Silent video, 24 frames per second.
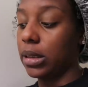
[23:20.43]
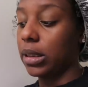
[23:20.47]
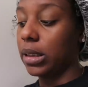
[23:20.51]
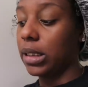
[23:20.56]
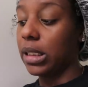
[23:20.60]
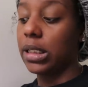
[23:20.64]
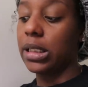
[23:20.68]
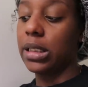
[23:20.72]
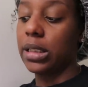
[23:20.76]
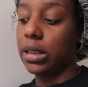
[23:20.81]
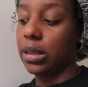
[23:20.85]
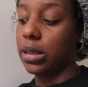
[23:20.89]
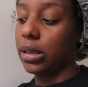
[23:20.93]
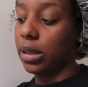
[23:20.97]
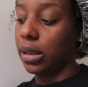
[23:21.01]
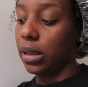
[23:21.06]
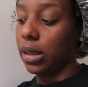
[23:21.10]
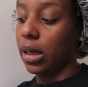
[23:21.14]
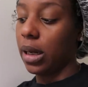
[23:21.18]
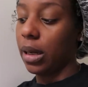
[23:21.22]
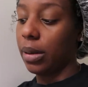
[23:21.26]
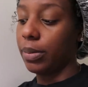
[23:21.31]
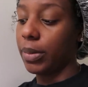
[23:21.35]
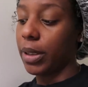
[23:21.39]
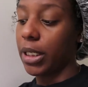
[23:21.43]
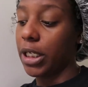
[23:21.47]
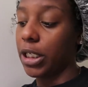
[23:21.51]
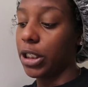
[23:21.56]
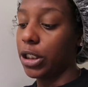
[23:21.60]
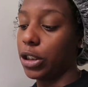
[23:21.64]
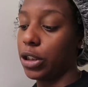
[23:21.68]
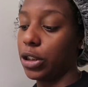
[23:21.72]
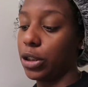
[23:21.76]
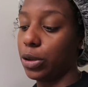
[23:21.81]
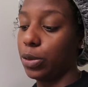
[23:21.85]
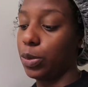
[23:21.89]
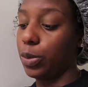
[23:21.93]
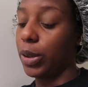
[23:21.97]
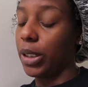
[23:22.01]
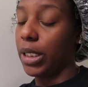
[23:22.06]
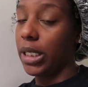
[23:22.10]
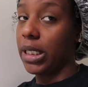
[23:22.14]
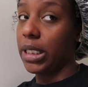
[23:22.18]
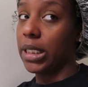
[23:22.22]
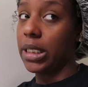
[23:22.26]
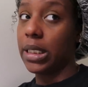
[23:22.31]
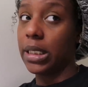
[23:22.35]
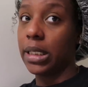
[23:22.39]
this conditioner
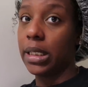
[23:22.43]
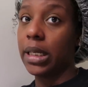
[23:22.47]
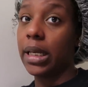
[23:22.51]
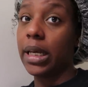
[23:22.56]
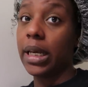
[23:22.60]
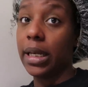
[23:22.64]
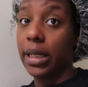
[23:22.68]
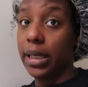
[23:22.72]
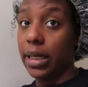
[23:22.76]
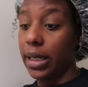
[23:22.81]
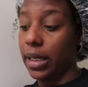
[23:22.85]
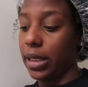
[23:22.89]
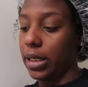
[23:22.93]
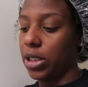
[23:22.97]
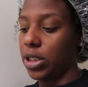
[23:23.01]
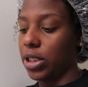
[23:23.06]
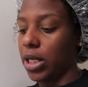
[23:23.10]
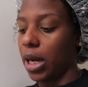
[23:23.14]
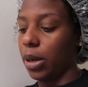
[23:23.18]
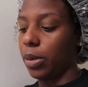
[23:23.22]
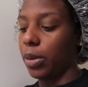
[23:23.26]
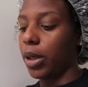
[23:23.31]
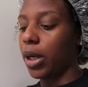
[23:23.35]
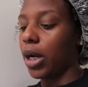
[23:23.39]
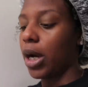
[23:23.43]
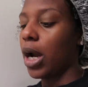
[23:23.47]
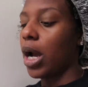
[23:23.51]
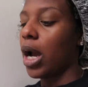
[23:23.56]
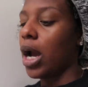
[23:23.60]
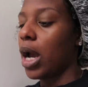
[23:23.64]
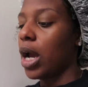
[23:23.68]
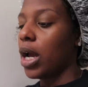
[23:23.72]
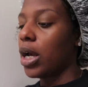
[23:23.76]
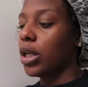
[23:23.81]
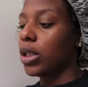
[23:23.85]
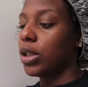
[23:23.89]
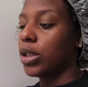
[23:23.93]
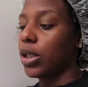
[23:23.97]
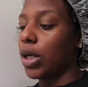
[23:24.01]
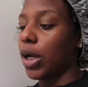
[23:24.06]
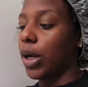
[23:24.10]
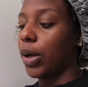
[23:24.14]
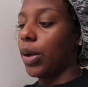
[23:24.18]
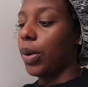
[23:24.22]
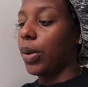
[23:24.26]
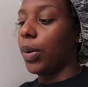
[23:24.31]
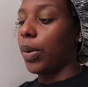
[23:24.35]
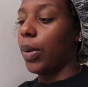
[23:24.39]
was in the shower.
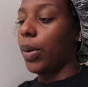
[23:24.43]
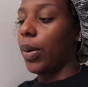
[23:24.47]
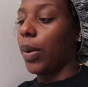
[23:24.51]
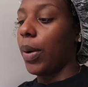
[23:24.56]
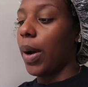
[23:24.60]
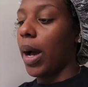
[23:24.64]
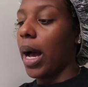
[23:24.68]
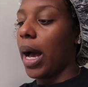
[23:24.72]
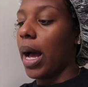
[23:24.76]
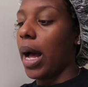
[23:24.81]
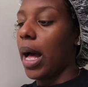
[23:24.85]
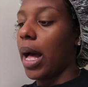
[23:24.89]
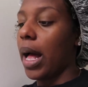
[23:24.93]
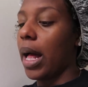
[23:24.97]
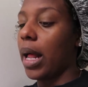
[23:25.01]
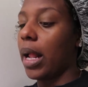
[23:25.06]
So